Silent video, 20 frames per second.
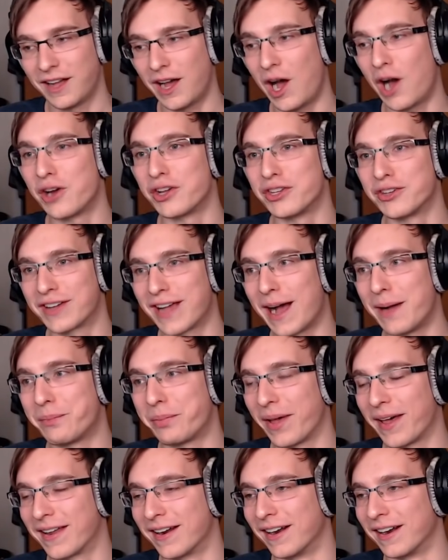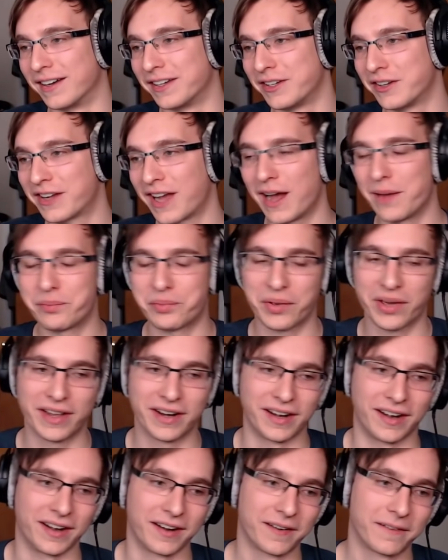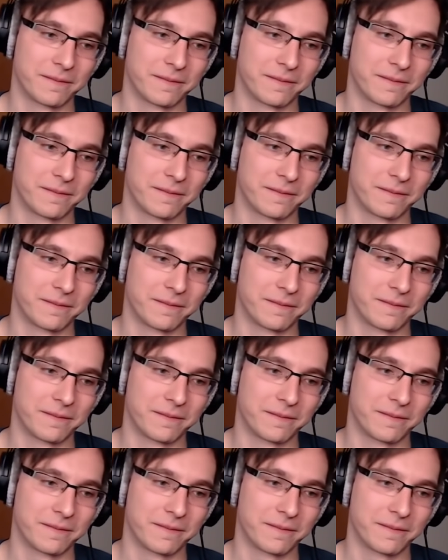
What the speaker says: Oh, obviously you got better. You got better.